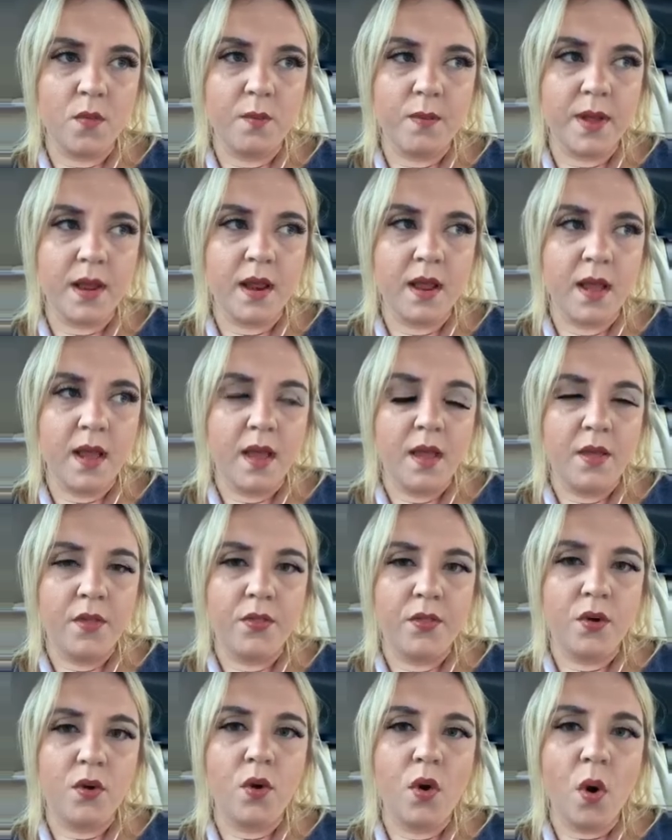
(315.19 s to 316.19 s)
but
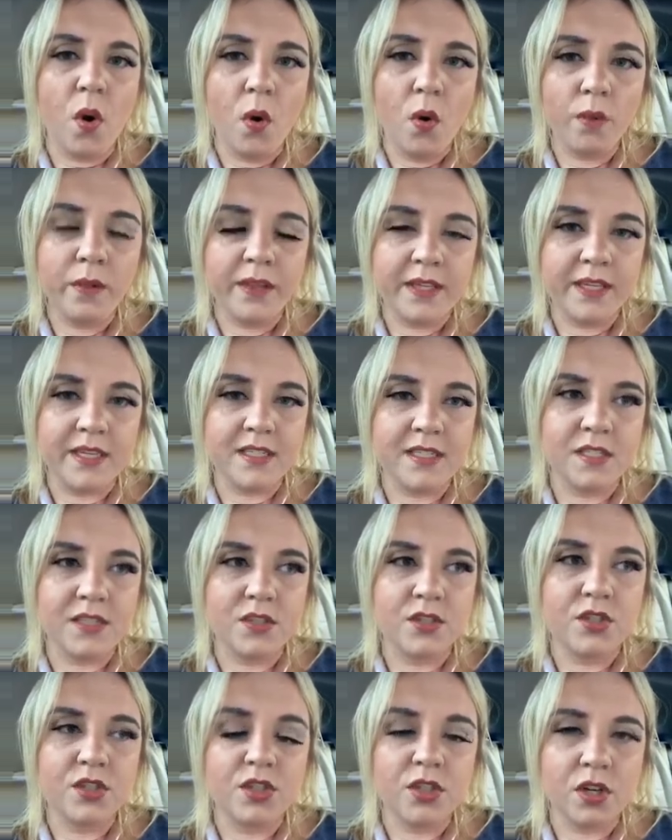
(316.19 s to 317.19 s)
the goal is the
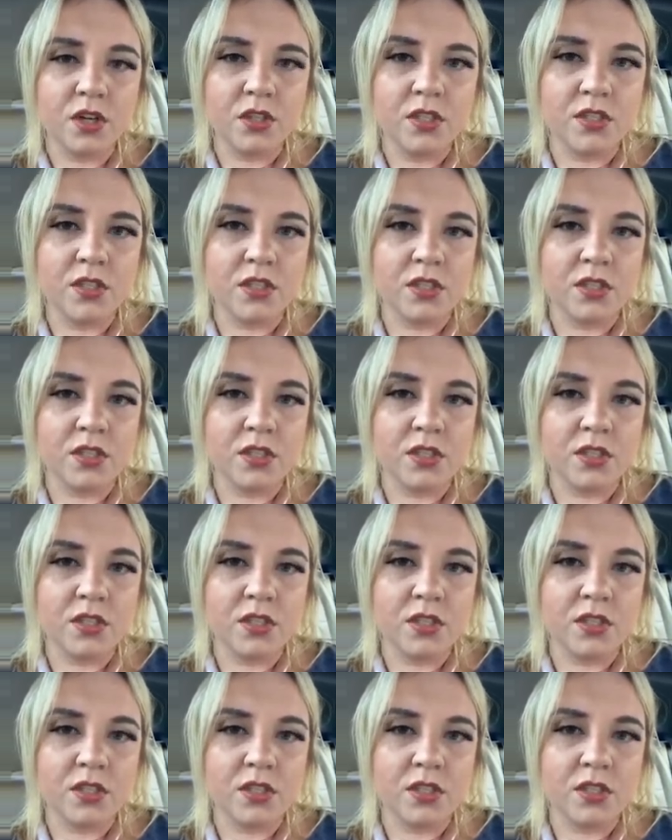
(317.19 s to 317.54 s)
church